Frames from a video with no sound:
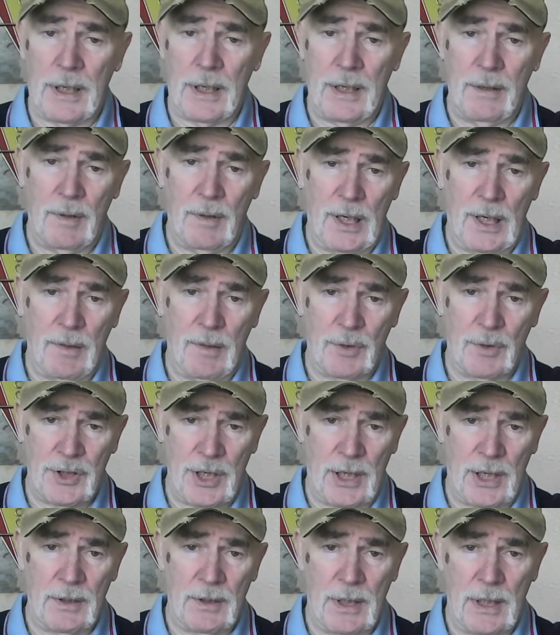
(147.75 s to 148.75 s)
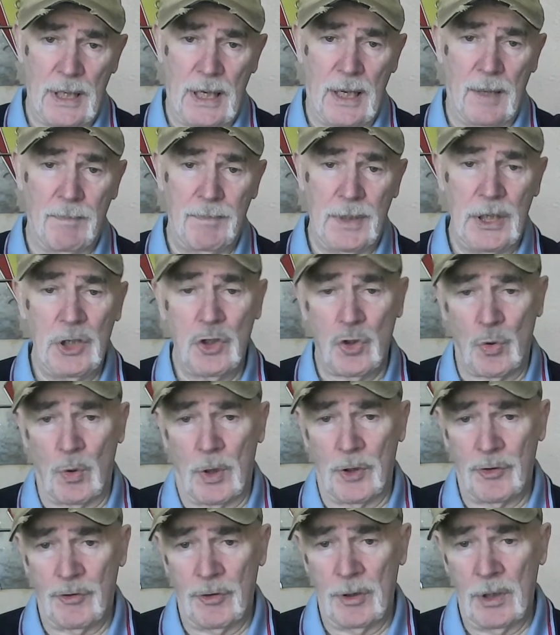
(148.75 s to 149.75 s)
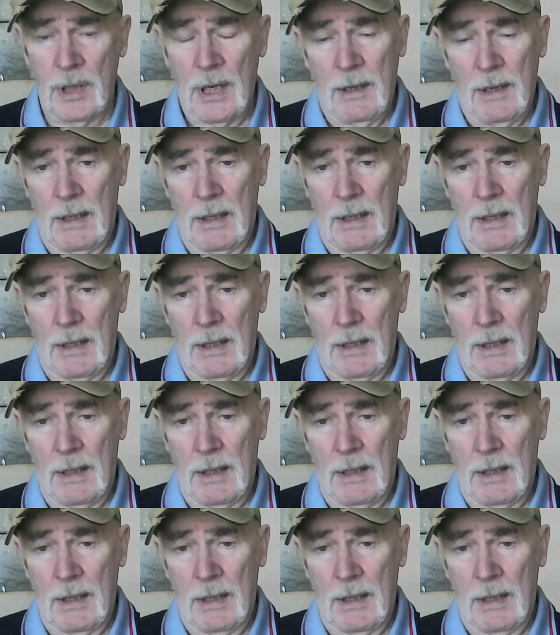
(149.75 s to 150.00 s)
he was in B Squadron.